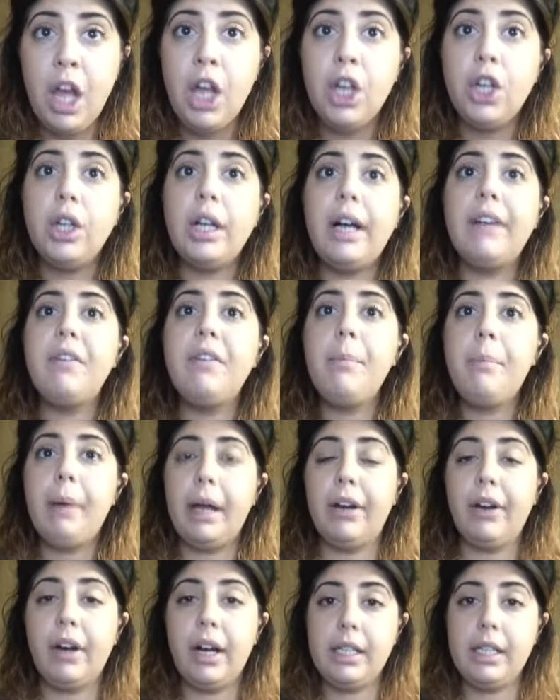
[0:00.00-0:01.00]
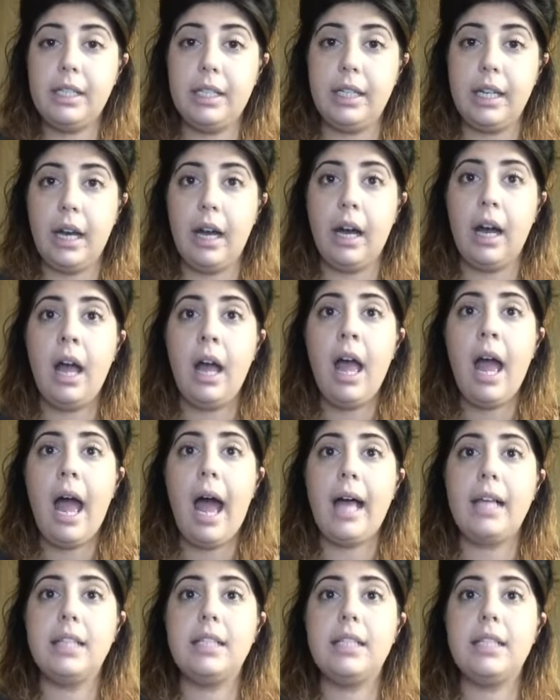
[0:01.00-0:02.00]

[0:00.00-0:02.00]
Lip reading: you'll have a better idea as